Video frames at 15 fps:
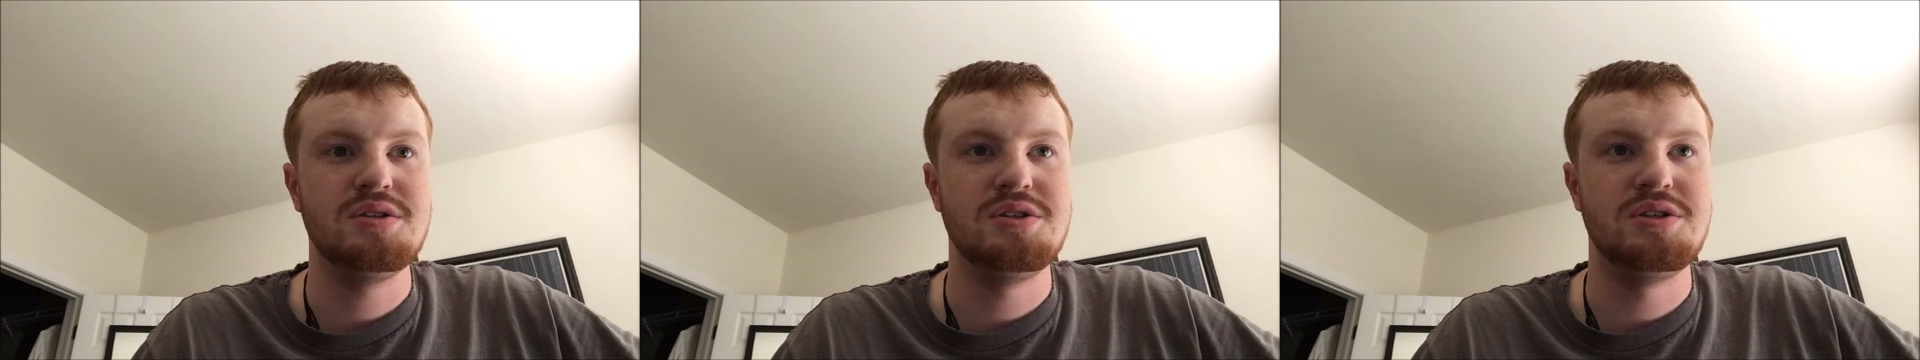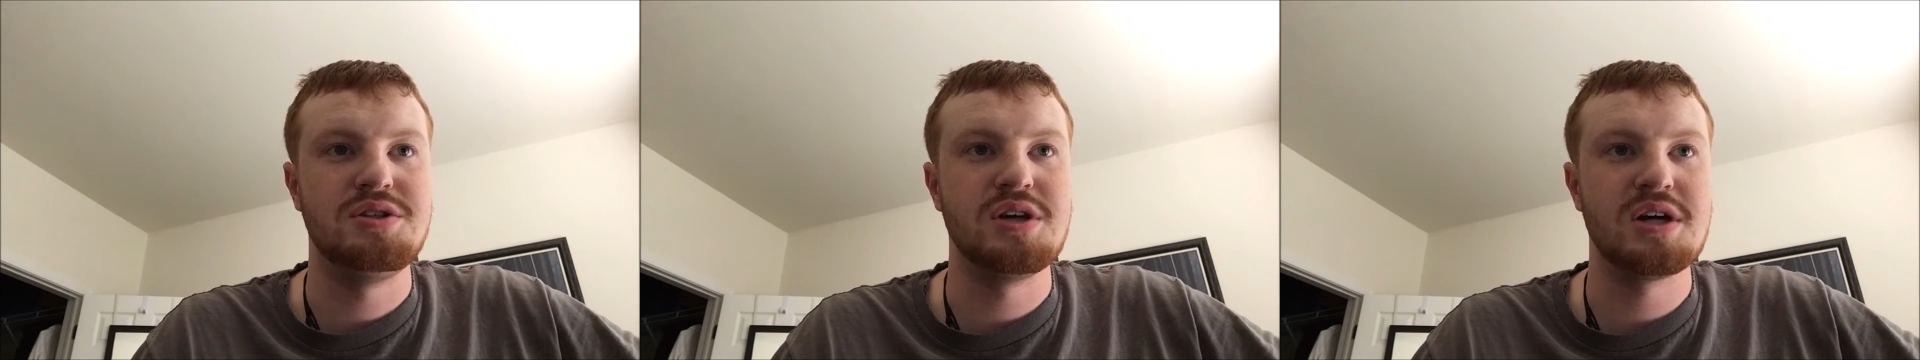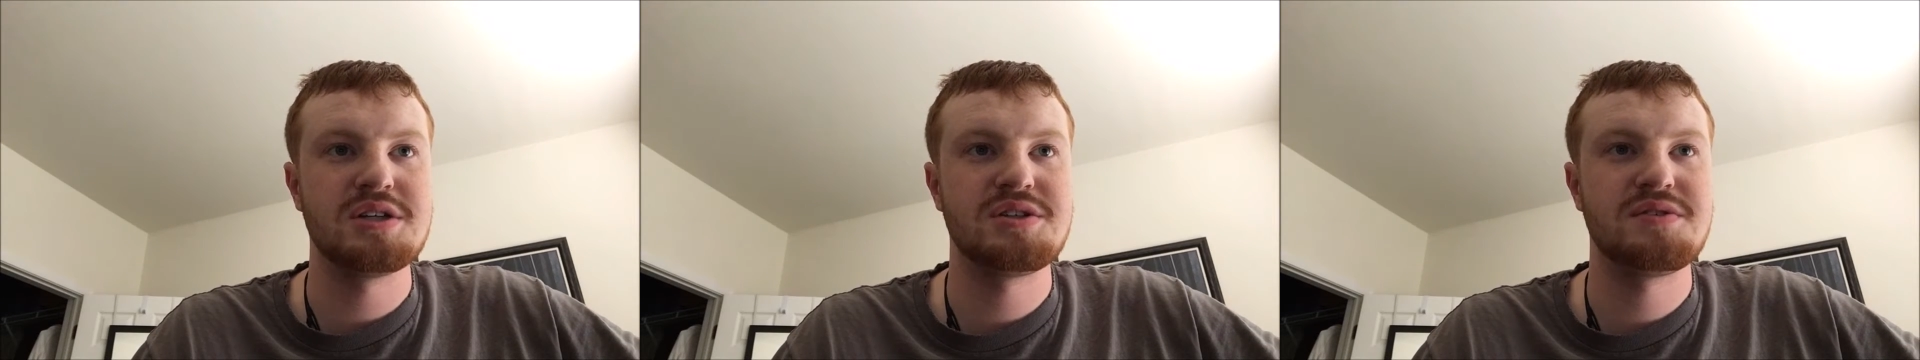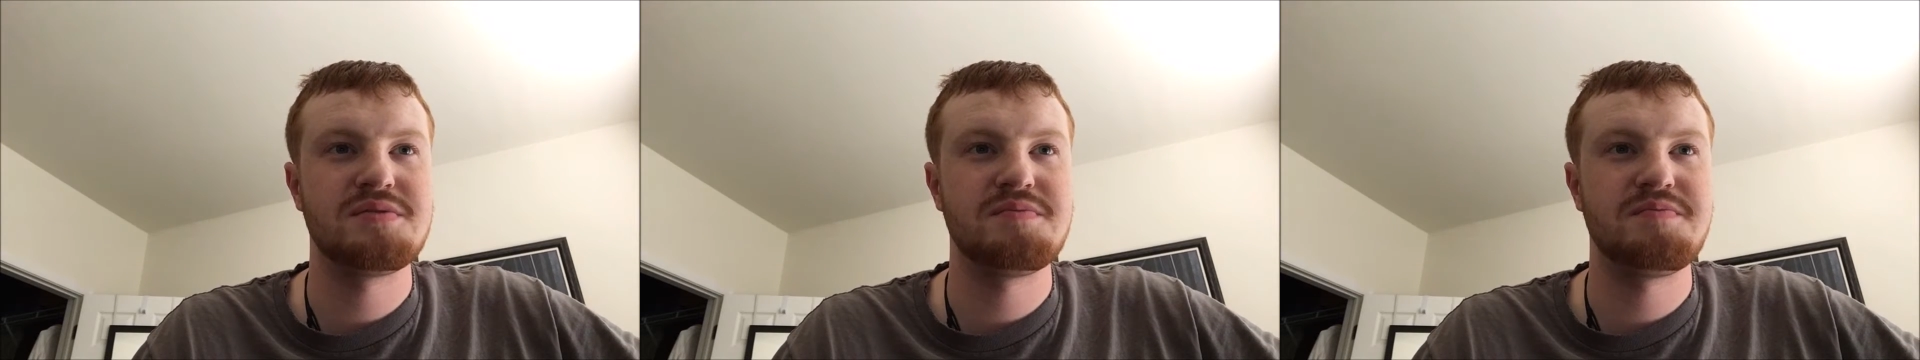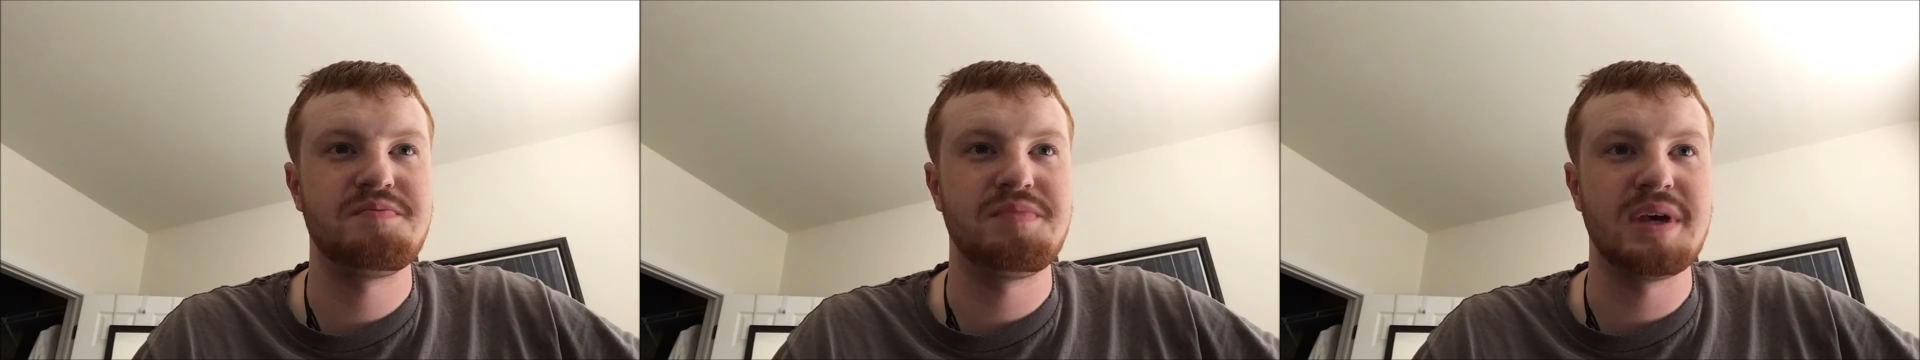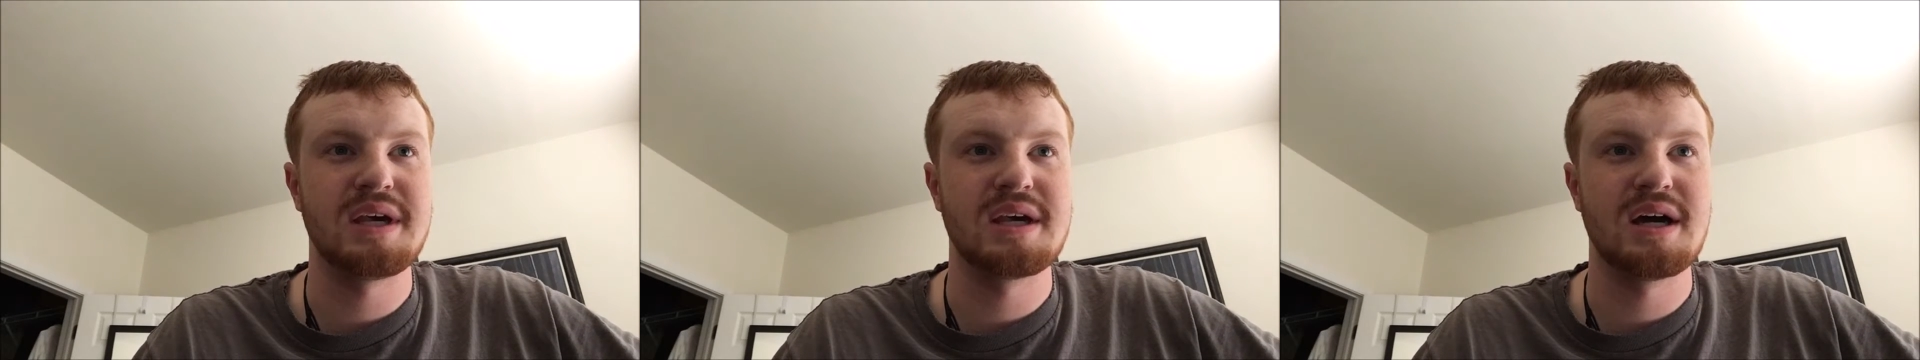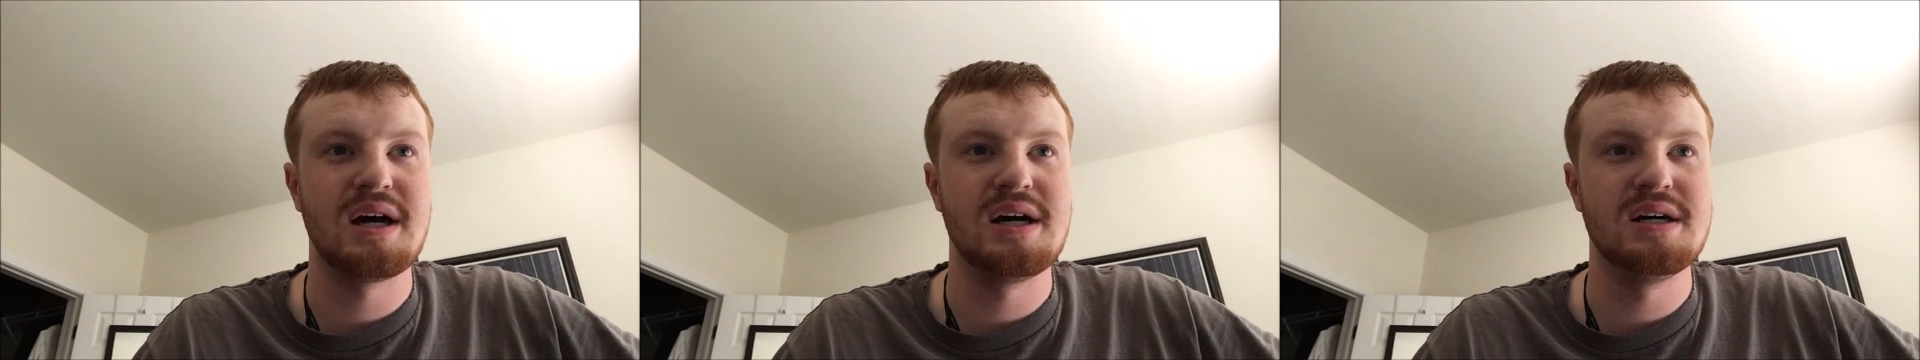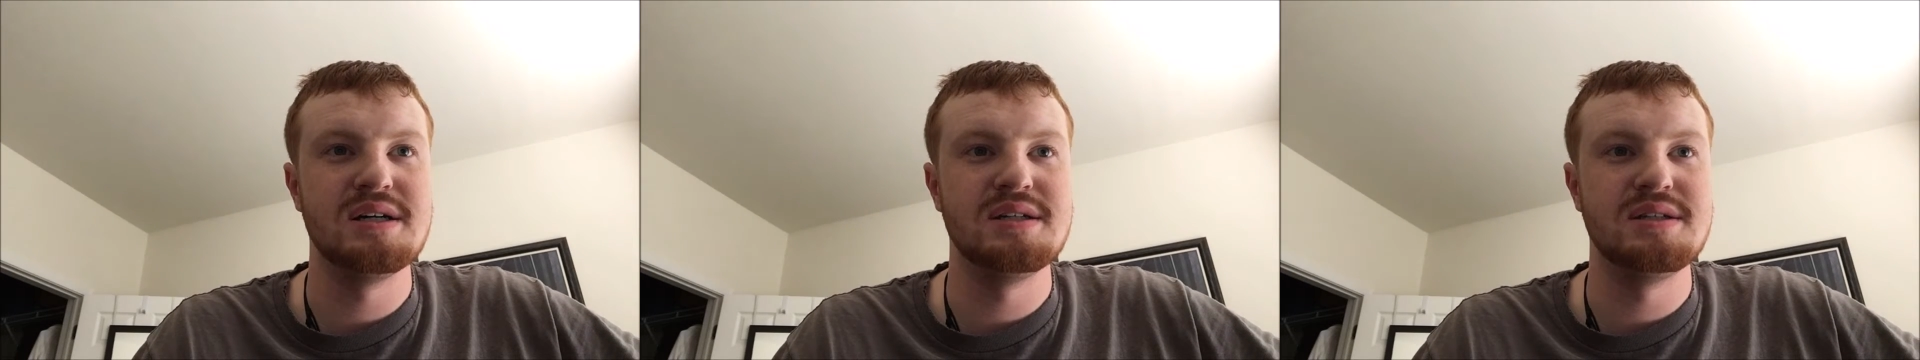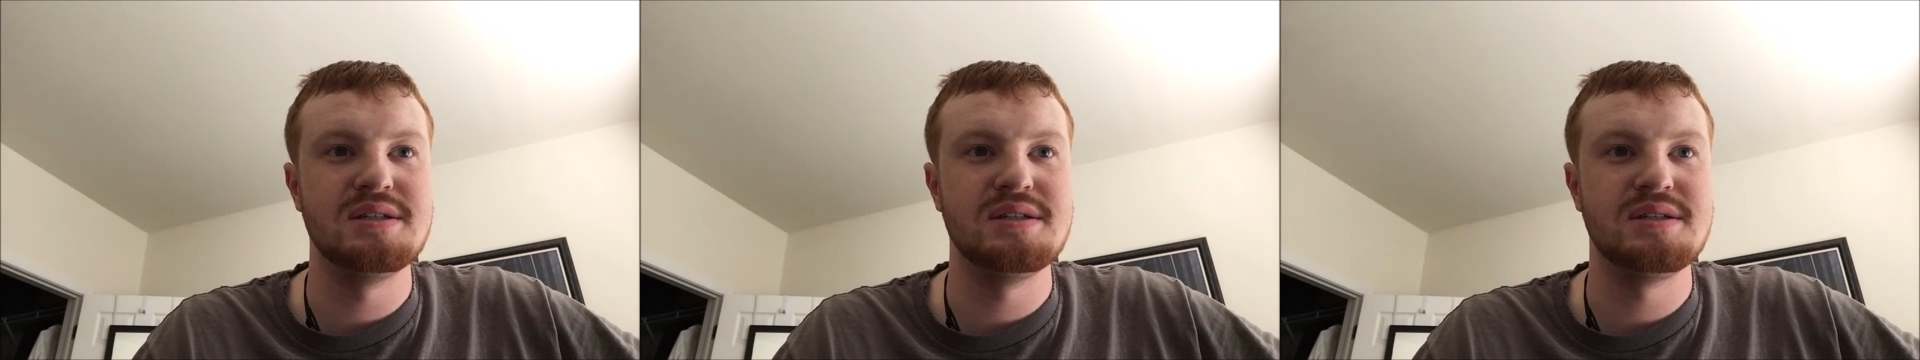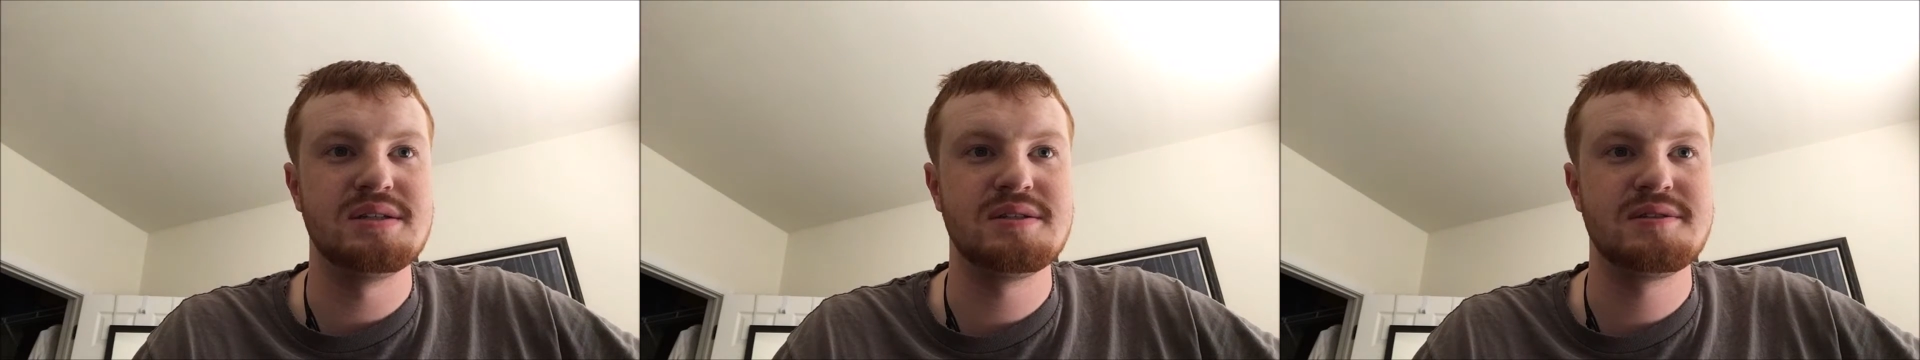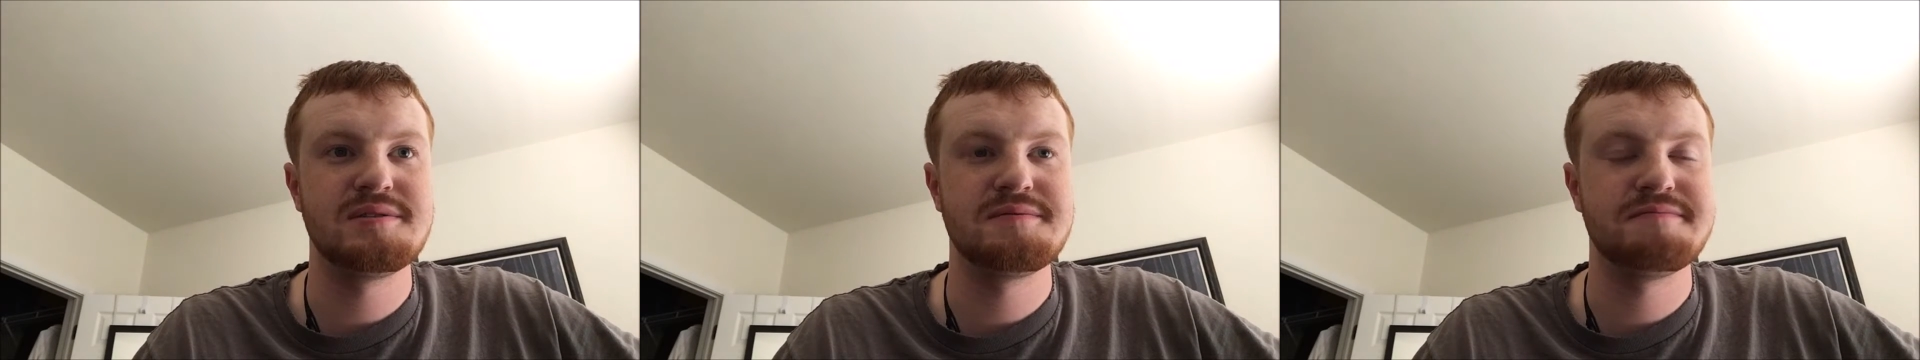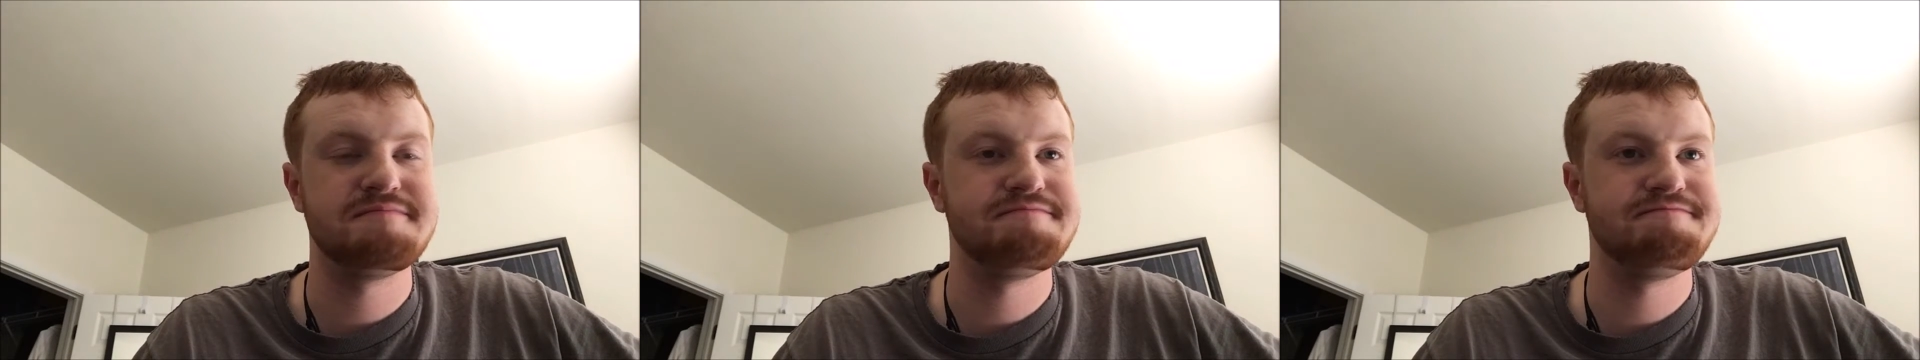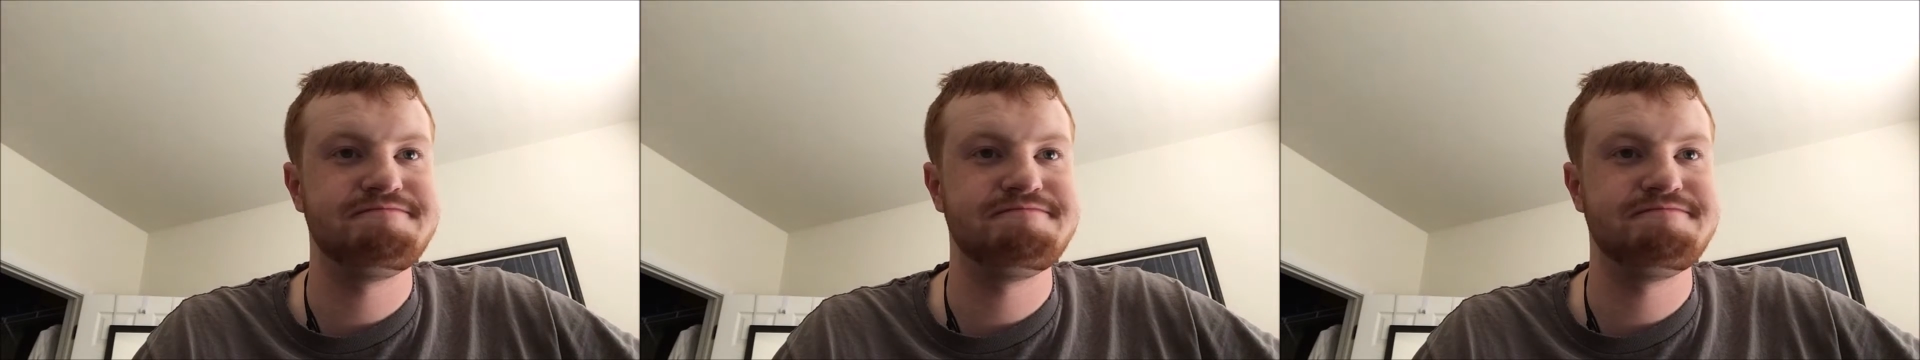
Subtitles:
Just because,